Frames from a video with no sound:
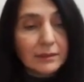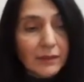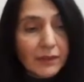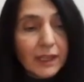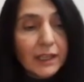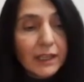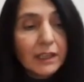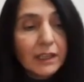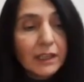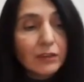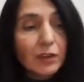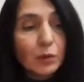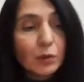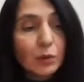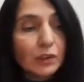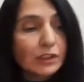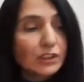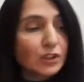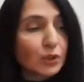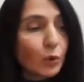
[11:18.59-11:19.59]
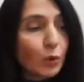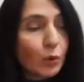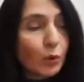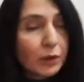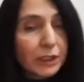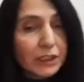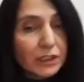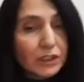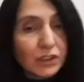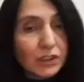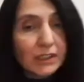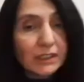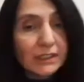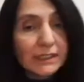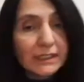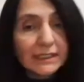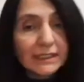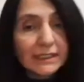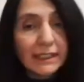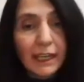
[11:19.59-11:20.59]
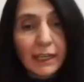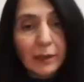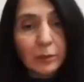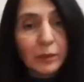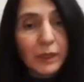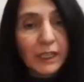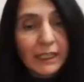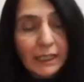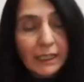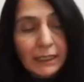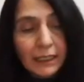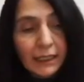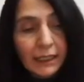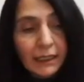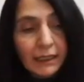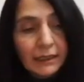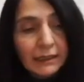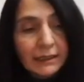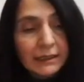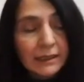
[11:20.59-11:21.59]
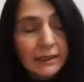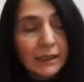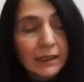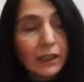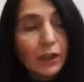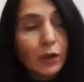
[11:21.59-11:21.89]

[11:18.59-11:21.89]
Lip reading: think of the words origins and beginnings.